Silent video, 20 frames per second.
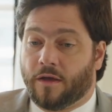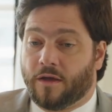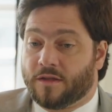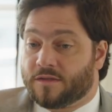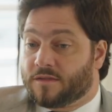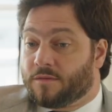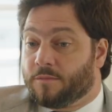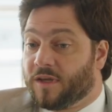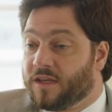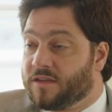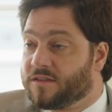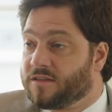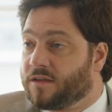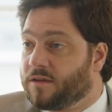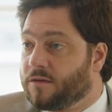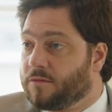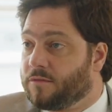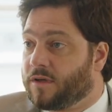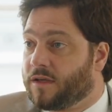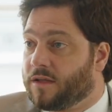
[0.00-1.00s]
It's
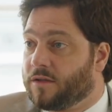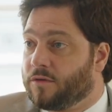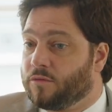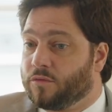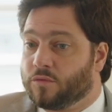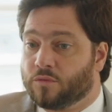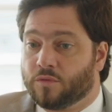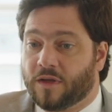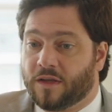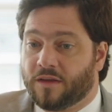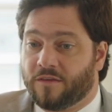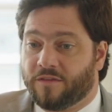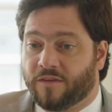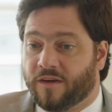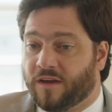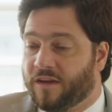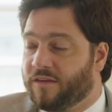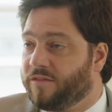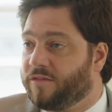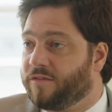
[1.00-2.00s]
amazing. We can do
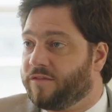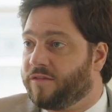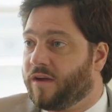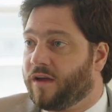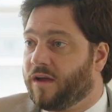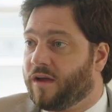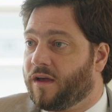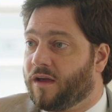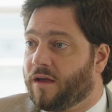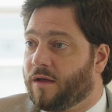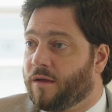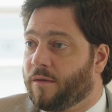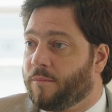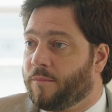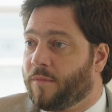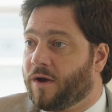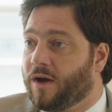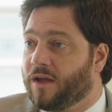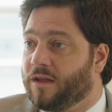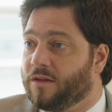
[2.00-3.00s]
25
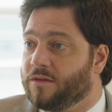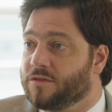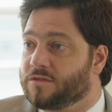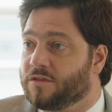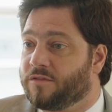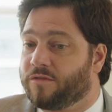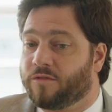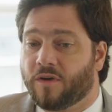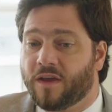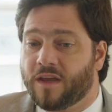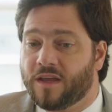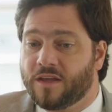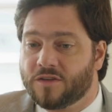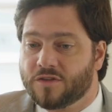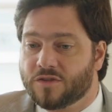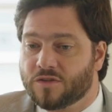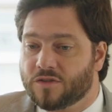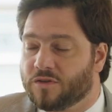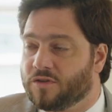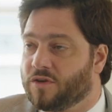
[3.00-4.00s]
miles of range.